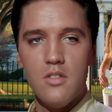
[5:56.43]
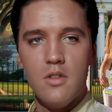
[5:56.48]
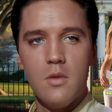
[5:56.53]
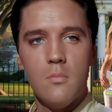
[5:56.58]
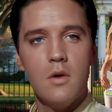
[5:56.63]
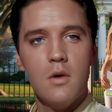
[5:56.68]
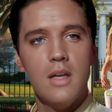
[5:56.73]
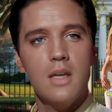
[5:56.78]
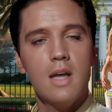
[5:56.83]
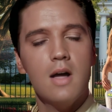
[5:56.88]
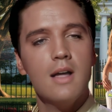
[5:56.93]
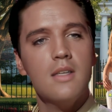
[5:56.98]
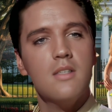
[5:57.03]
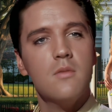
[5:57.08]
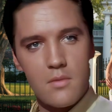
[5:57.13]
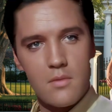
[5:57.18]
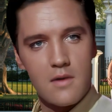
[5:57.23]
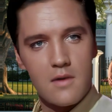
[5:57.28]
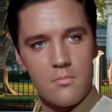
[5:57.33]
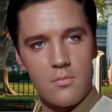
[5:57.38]
to bring
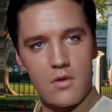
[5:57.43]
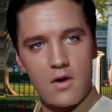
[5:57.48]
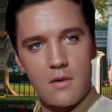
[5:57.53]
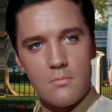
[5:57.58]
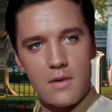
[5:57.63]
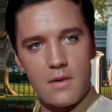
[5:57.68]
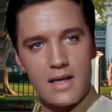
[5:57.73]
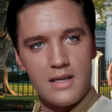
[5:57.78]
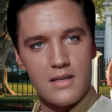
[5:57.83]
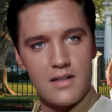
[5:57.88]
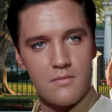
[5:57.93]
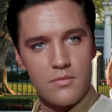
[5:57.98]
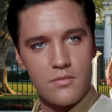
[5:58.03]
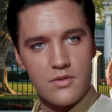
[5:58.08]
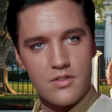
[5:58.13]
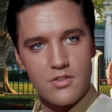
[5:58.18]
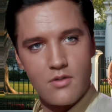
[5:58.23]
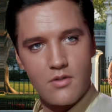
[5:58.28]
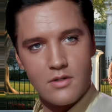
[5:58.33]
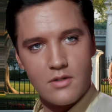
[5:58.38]
high-speed broadband
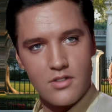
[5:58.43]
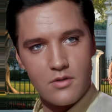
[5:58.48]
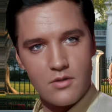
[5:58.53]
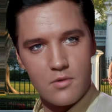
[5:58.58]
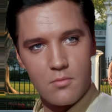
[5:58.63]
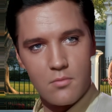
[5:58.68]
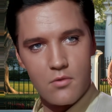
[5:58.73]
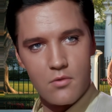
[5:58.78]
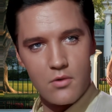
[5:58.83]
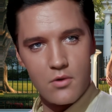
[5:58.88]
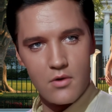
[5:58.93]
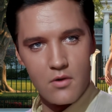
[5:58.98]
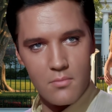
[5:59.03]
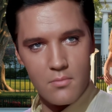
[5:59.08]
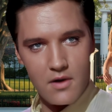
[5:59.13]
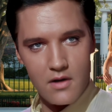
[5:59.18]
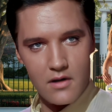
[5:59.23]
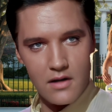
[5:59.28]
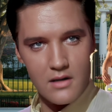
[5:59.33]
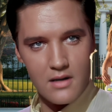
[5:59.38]
infrastructure to rural
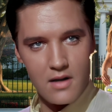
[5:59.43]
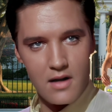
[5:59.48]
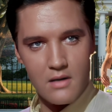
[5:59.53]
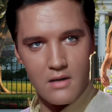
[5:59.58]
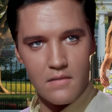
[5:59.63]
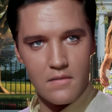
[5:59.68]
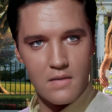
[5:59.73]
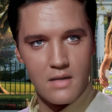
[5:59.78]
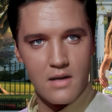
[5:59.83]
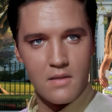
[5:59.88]
America.